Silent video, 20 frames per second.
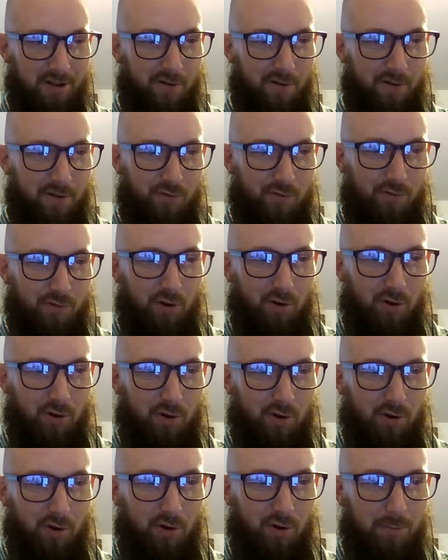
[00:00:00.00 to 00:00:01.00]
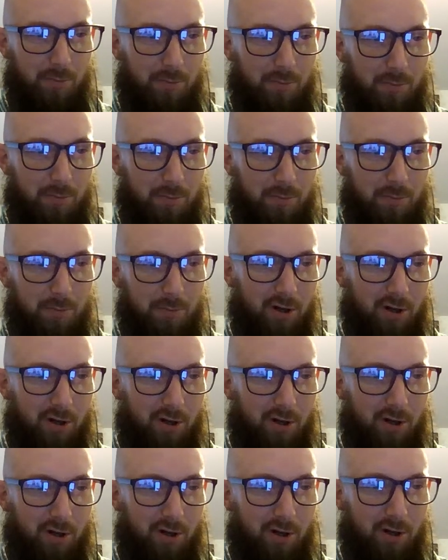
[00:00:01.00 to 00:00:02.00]
for a little bit for
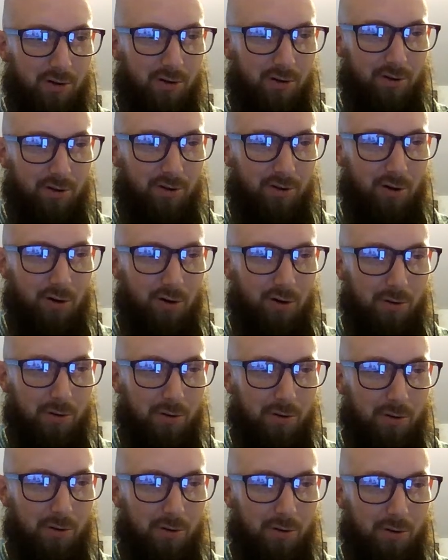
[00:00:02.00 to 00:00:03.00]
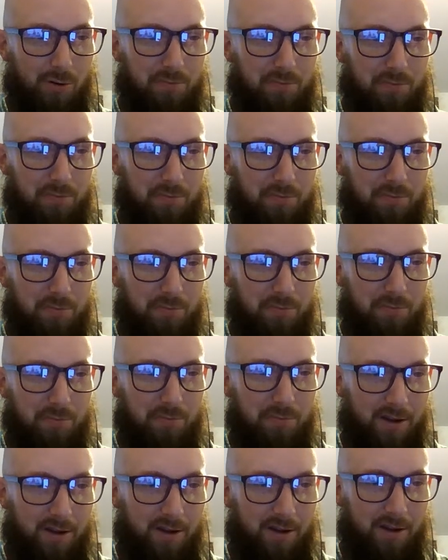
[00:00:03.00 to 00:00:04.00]
long term prosperity
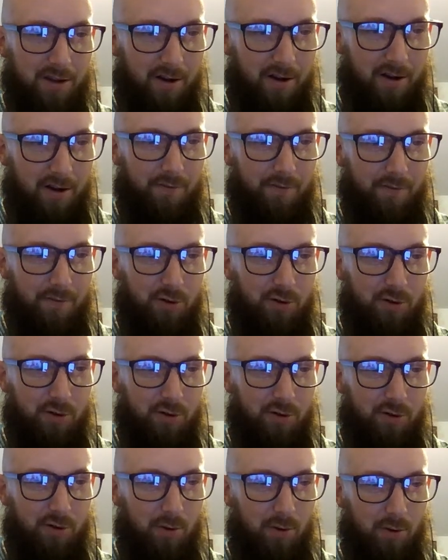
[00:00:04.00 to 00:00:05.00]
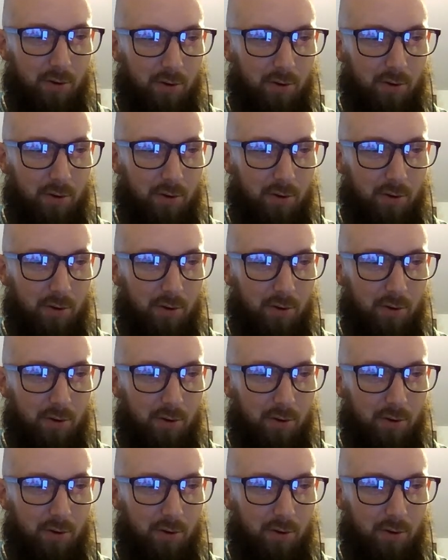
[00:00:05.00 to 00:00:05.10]
of the U.S.